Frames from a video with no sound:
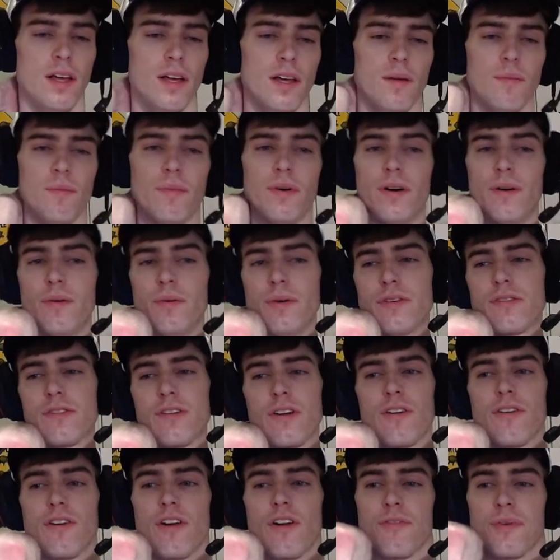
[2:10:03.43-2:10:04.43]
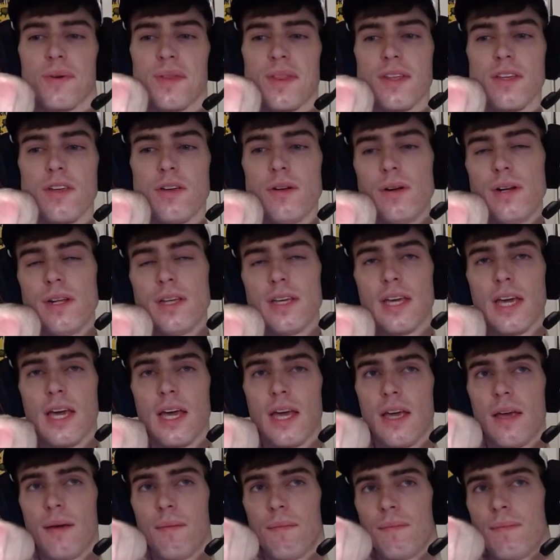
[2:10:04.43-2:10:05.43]
but we started off with the Unity
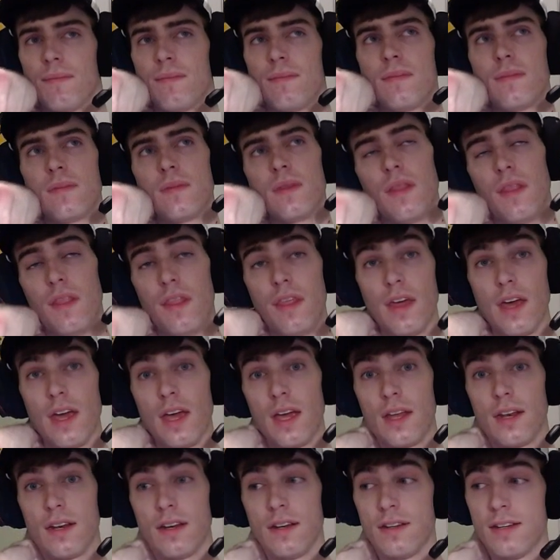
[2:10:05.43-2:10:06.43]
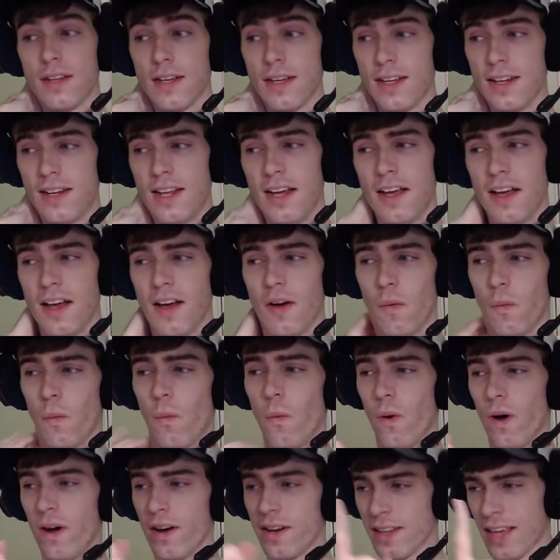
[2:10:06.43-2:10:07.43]
game, then did
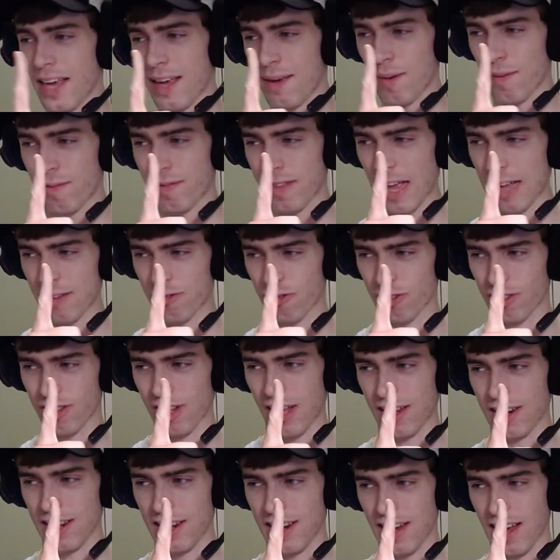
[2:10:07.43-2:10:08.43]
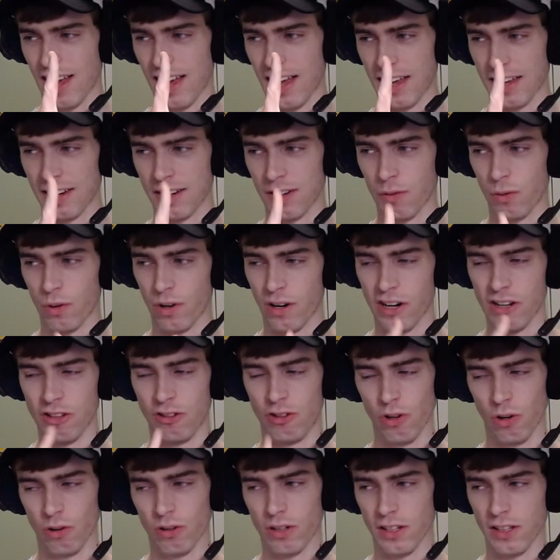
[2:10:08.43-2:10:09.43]
one game of Tetris 99, where I
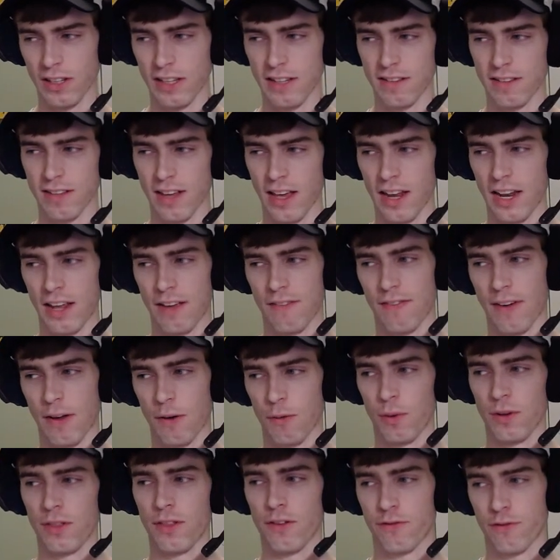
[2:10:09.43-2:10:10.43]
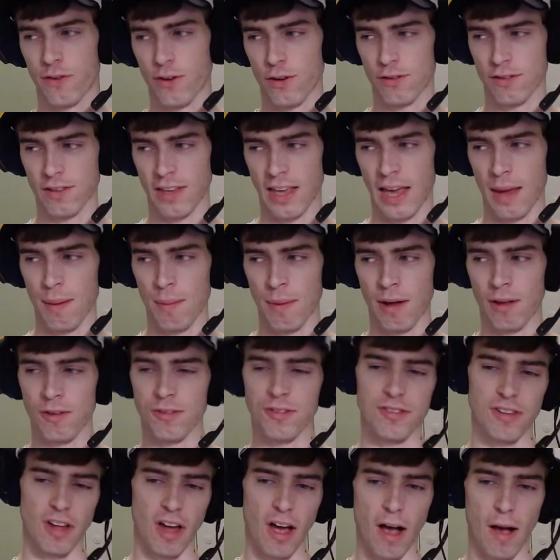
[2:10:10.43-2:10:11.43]
jokingly said if I win the first game, I'll
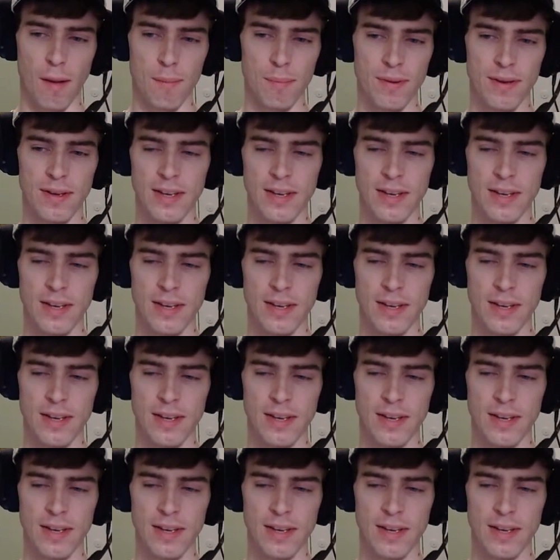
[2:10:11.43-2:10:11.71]
stop,